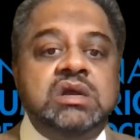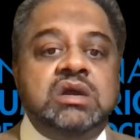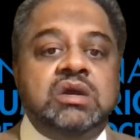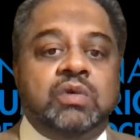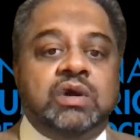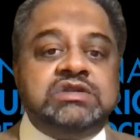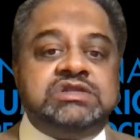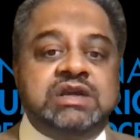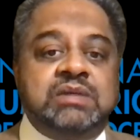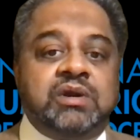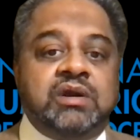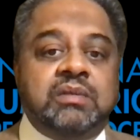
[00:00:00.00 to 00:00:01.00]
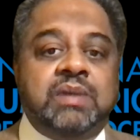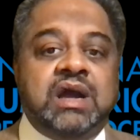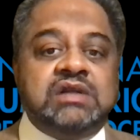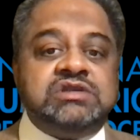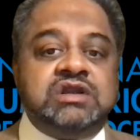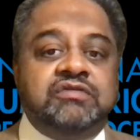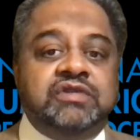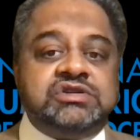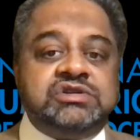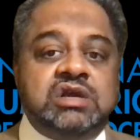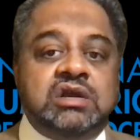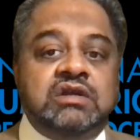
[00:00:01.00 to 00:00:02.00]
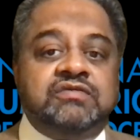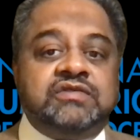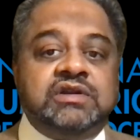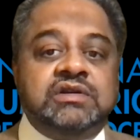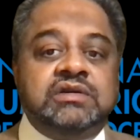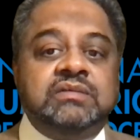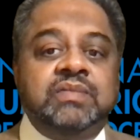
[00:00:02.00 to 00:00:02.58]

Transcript: once temporary bans and evictions are lifted.